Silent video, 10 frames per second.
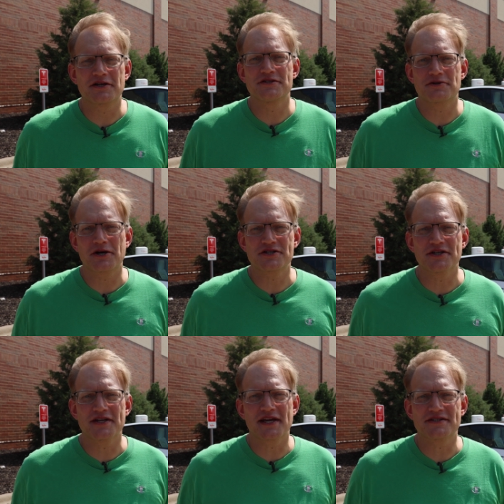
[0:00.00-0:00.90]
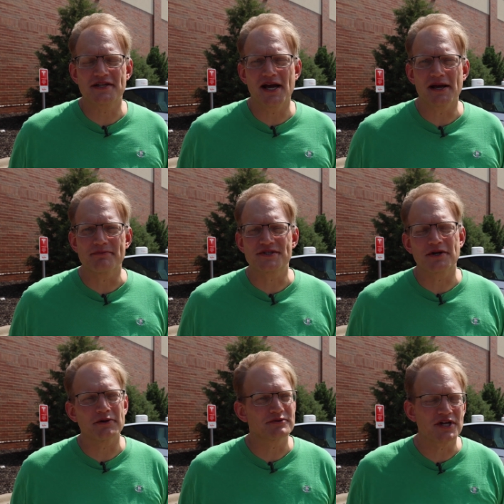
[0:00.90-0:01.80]
construction takes time,
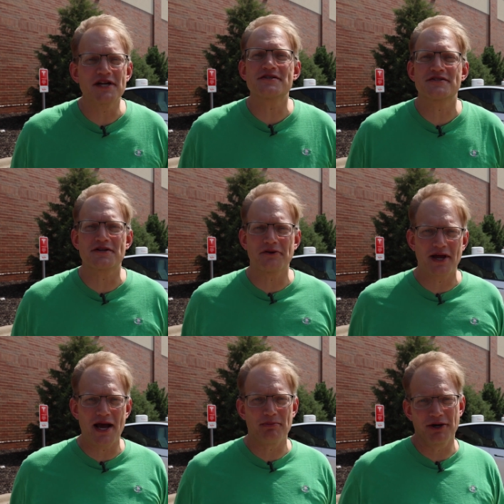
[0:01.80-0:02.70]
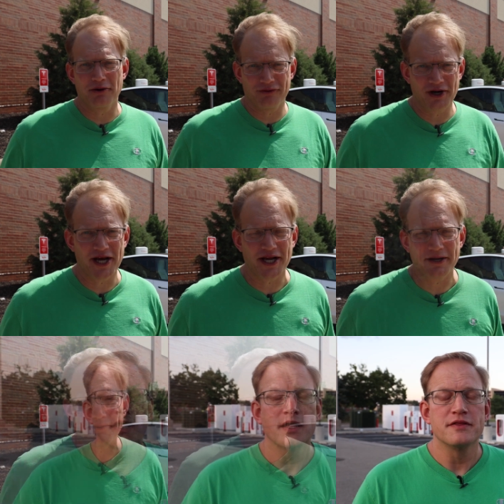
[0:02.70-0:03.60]
so changes don't happen overnight.
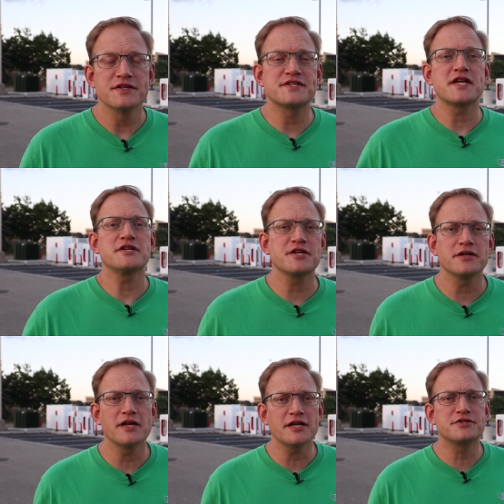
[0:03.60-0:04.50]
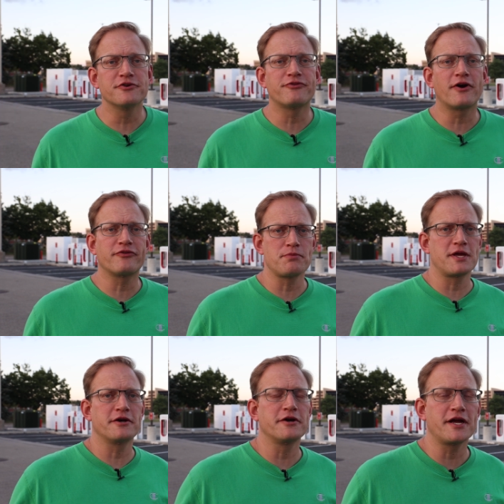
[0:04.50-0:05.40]
This station, not too far from the
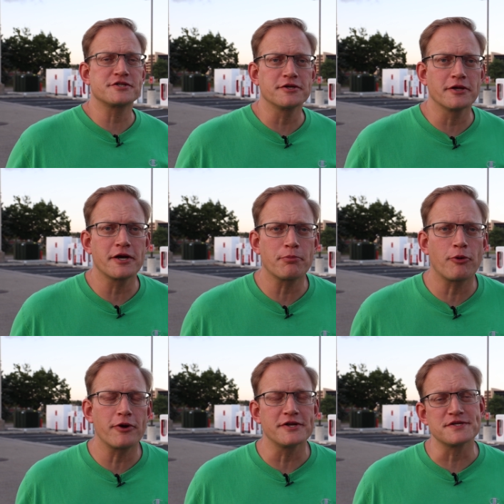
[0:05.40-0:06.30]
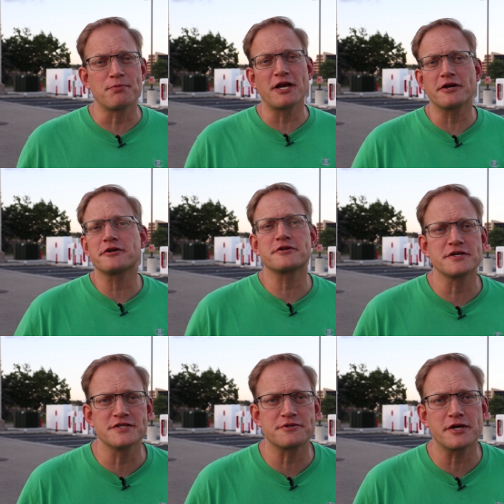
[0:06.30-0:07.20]
international airport, has been under
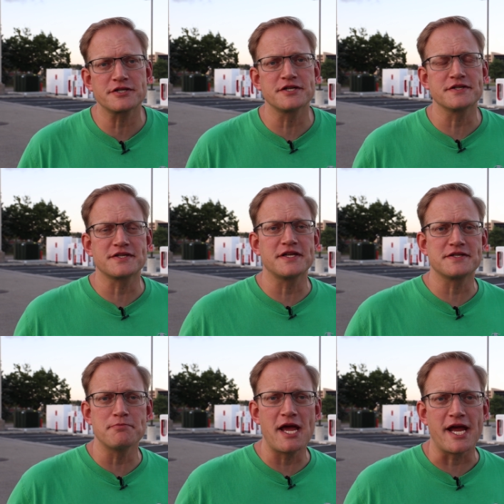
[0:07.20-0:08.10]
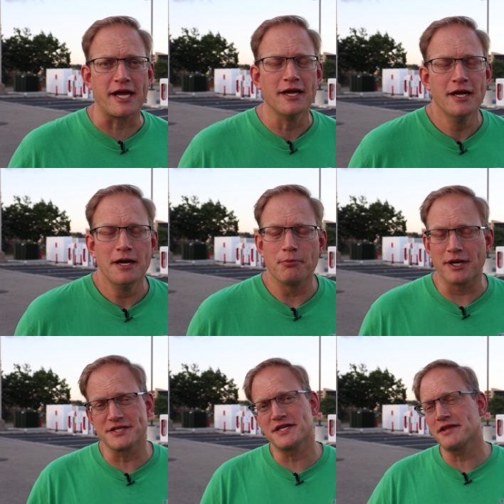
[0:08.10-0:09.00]
construction since May, but
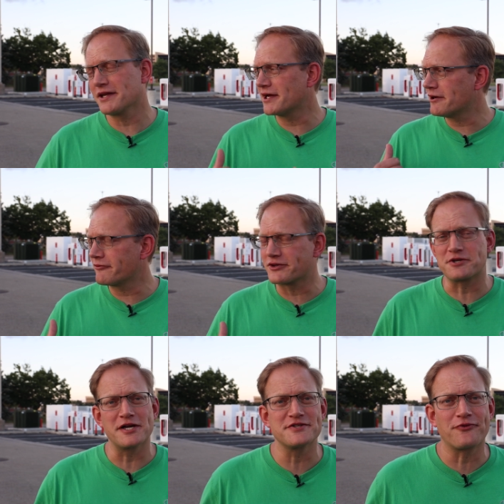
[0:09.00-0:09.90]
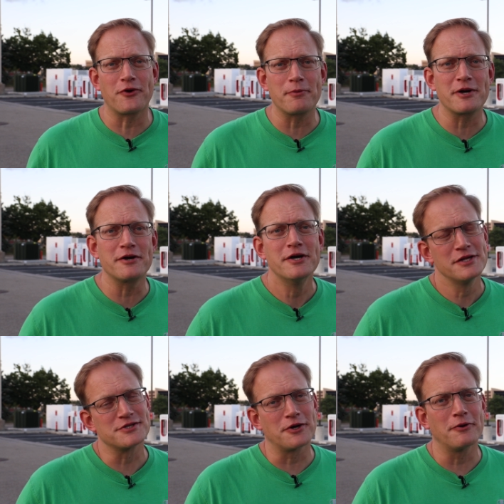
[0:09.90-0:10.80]
I see they now have a transformer,
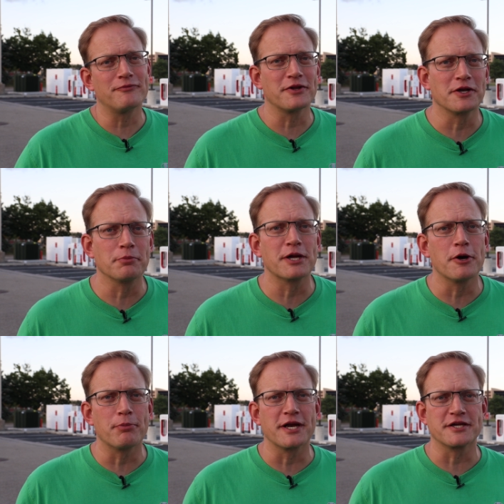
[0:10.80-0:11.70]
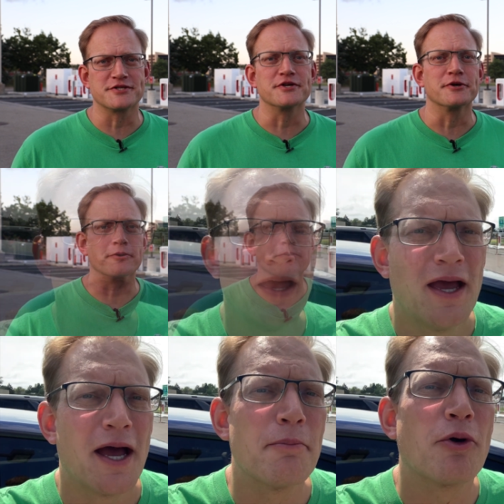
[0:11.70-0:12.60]
so hopefully it'll be opening soon.
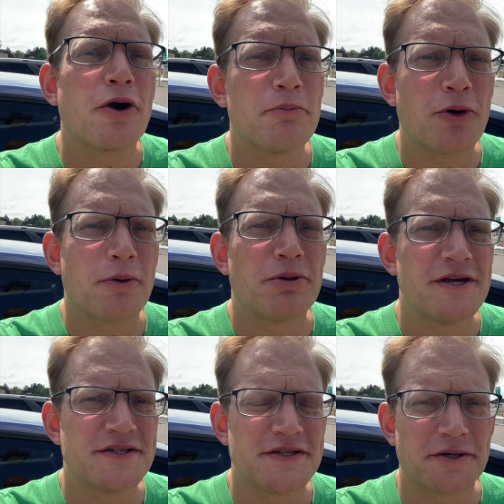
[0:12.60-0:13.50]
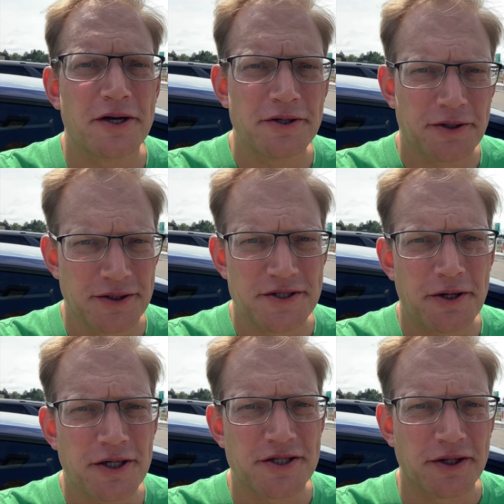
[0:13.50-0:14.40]
And more and more places are under
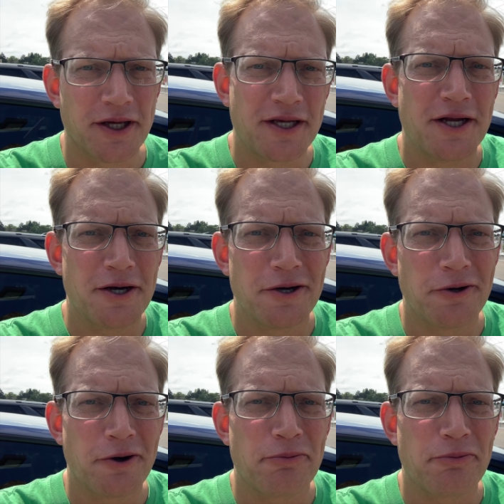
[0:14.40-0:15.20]
construction, like here in North